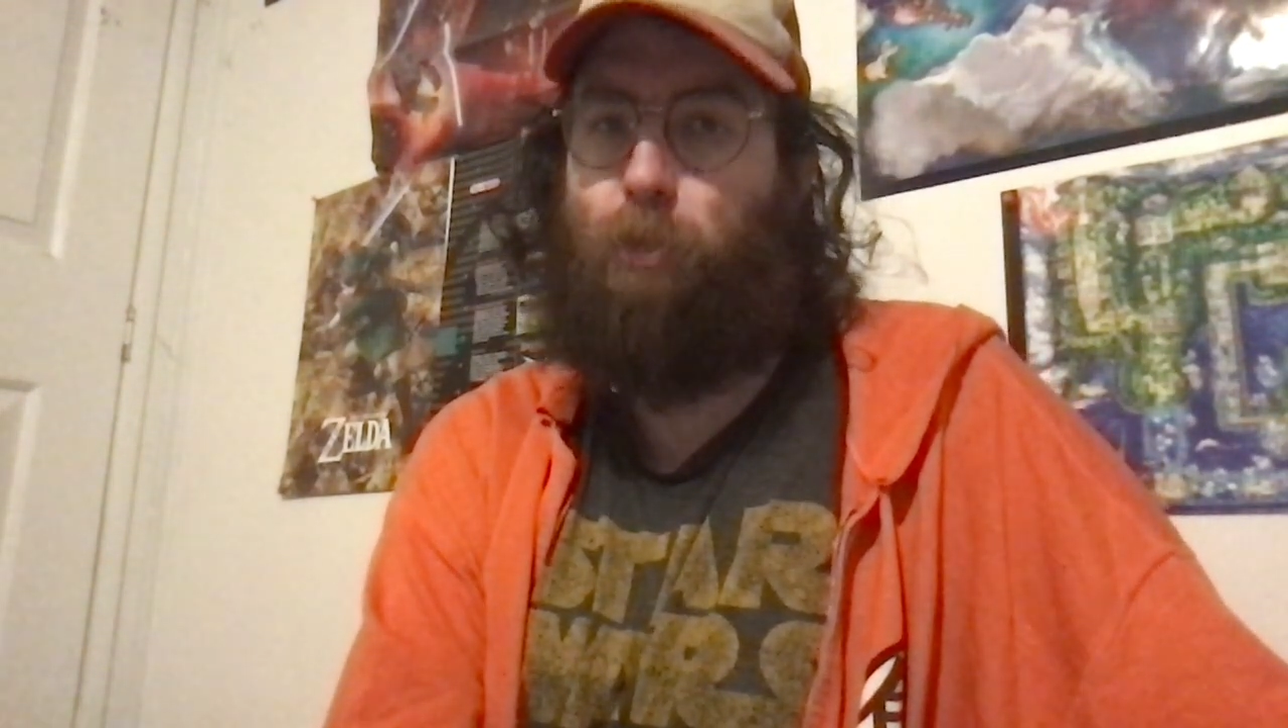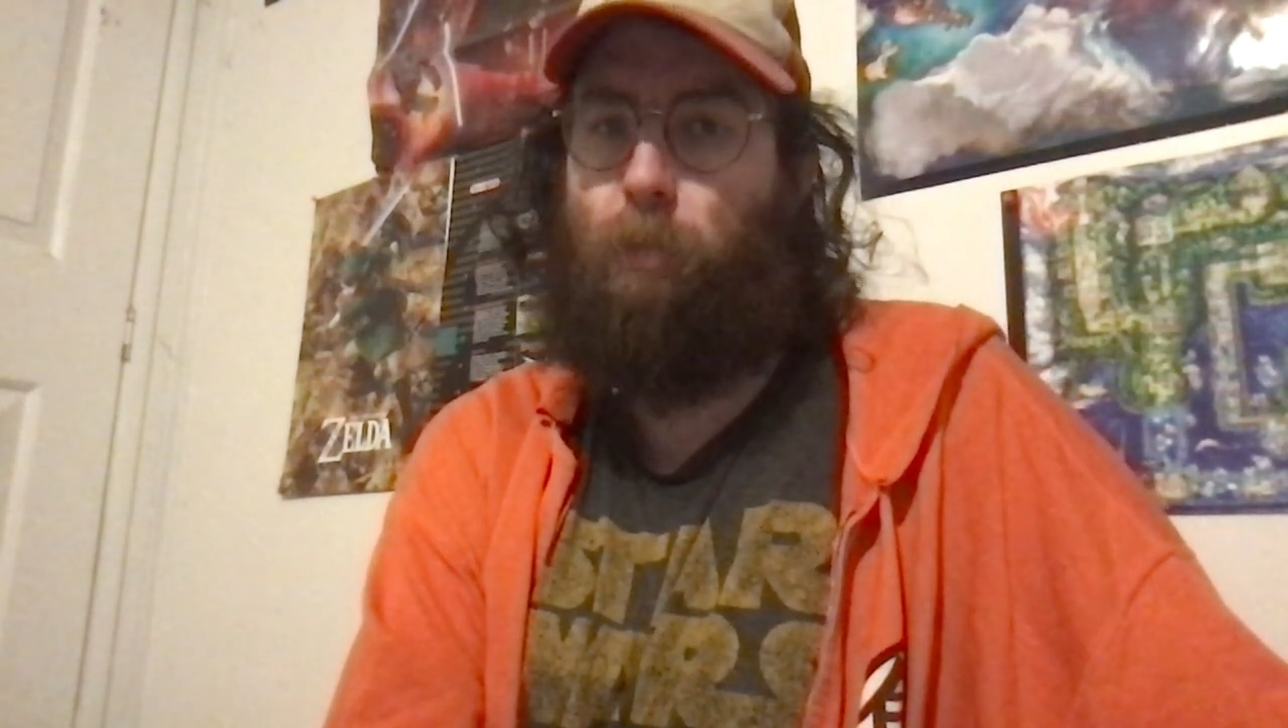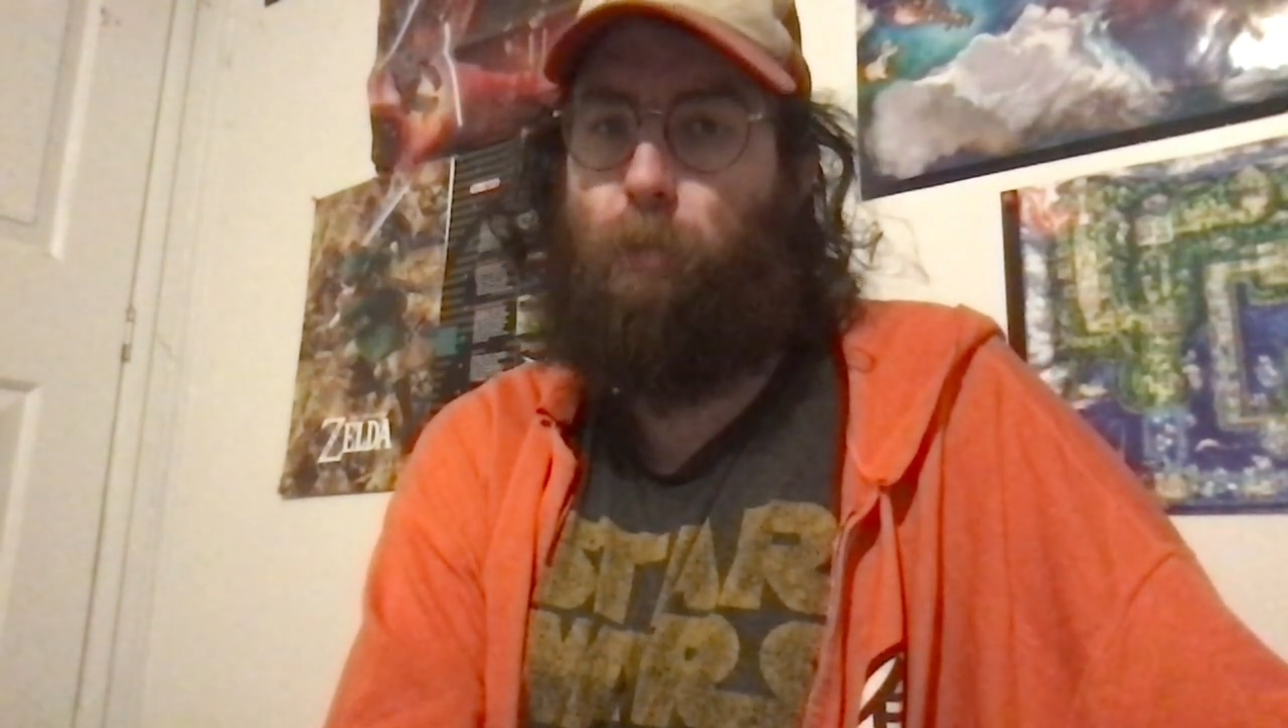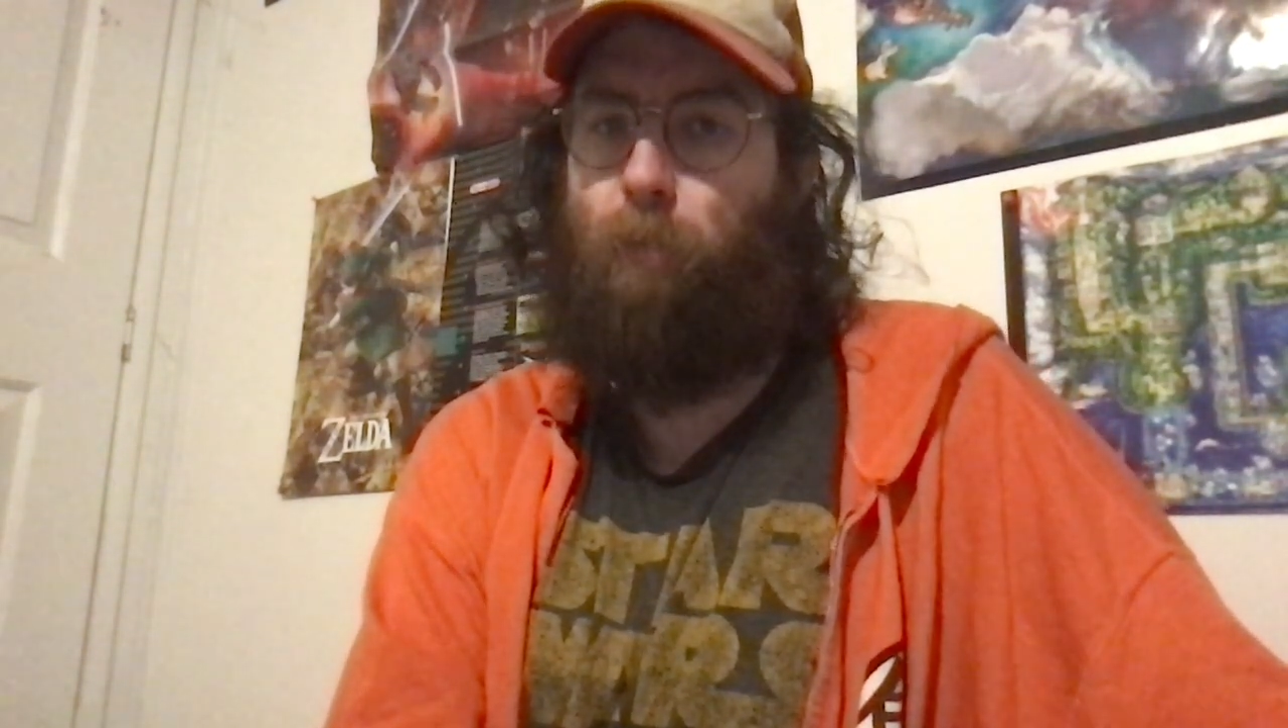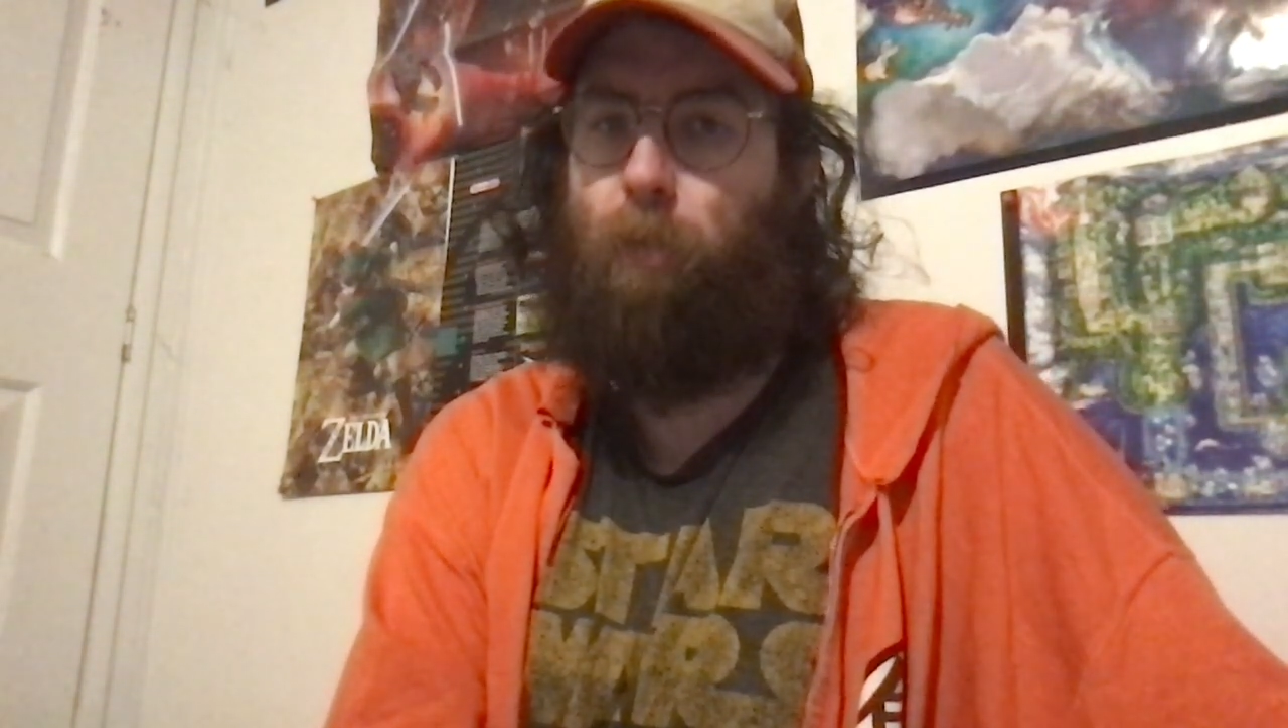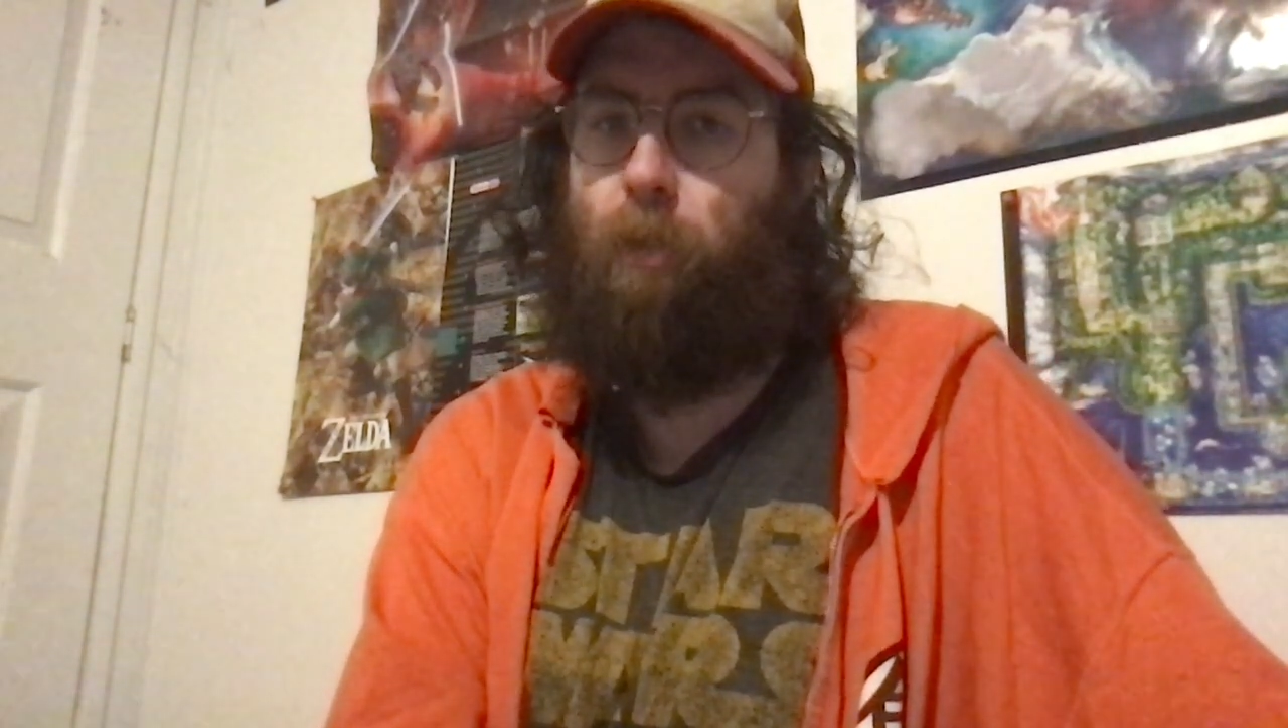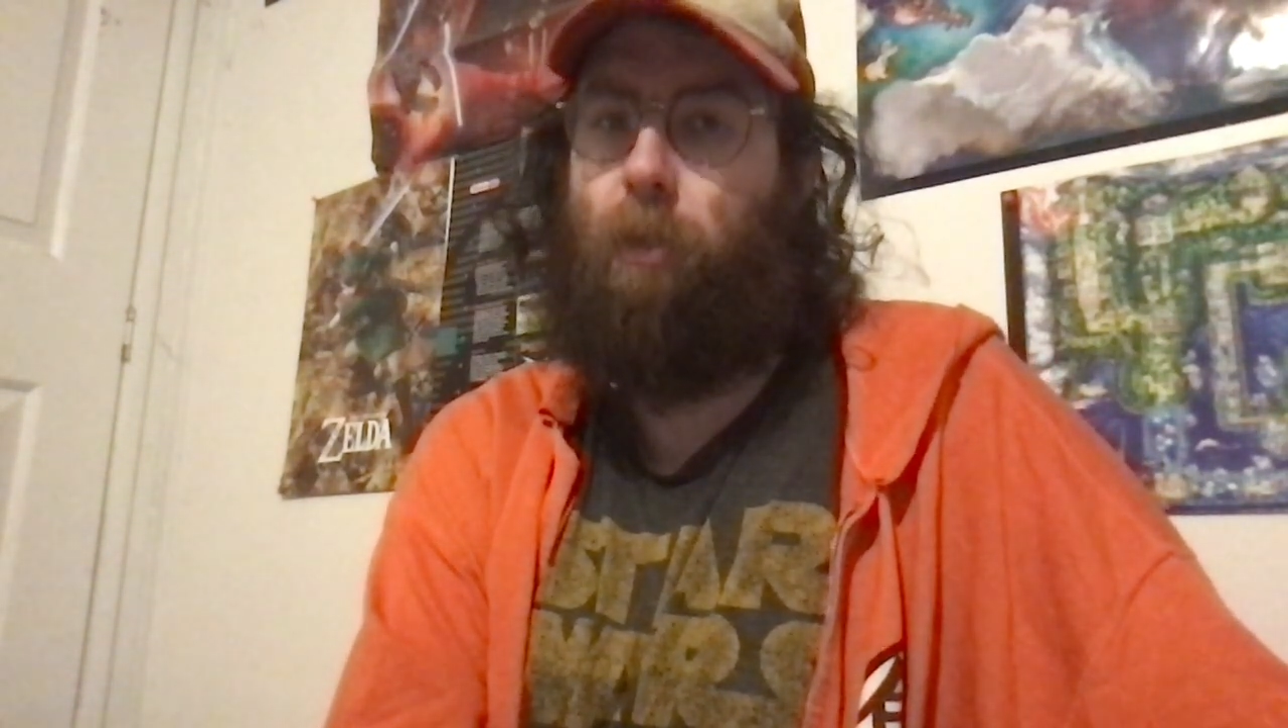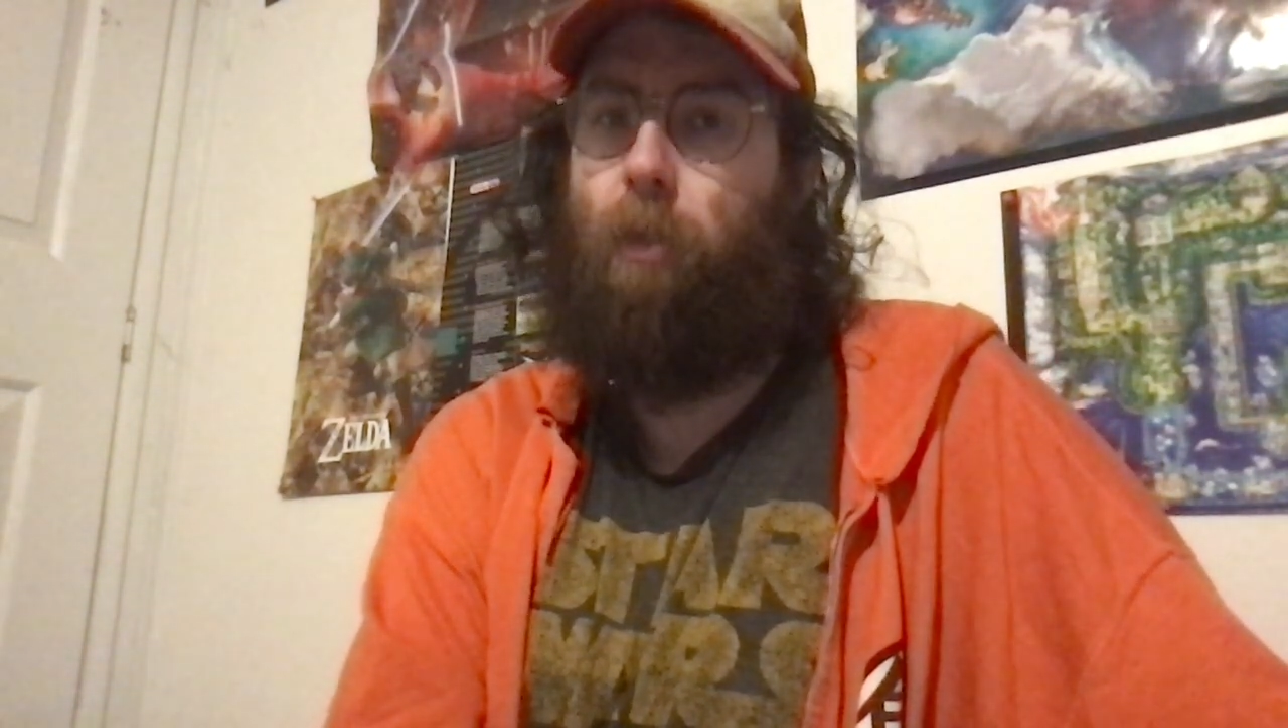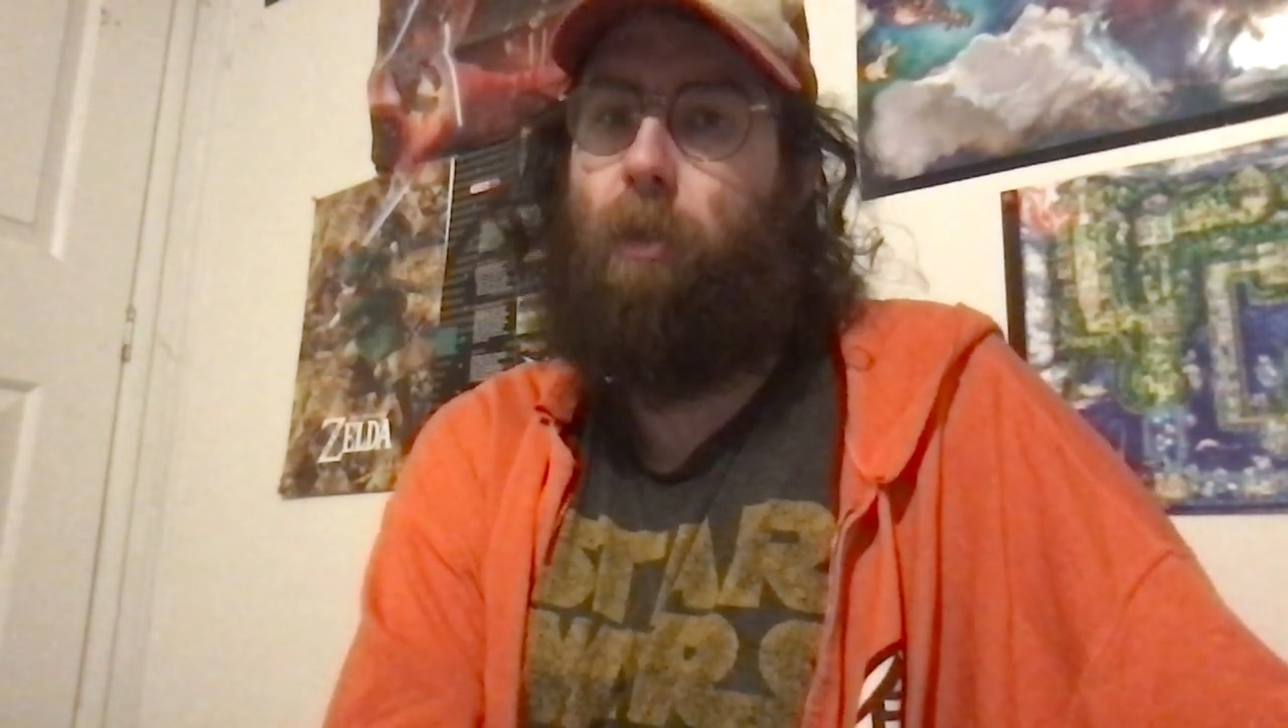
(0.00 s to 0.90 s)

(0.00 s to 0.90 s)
the movie.